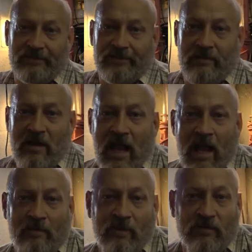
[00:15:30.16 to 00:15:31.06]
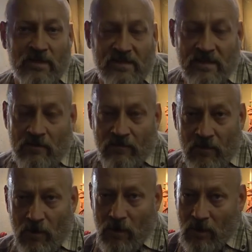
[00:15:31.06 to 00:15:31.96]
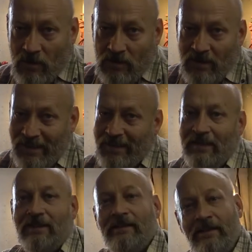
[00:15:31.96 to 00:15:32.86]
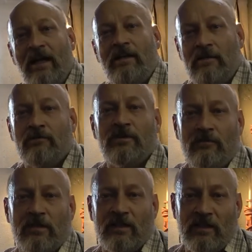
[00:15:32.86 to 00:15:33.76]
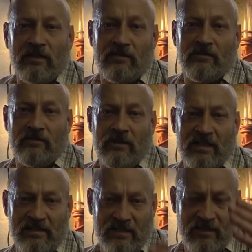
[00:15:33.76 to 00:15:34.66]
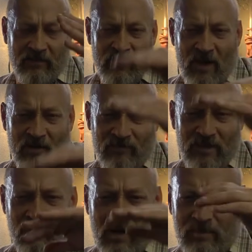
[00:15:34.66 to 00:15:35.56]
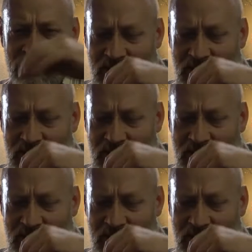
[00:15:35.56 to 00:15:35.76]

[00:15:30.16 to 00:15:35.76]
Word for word: am I happy with it so far? Yeah, it'll do what I need to do. Like I said, I thought it would go up and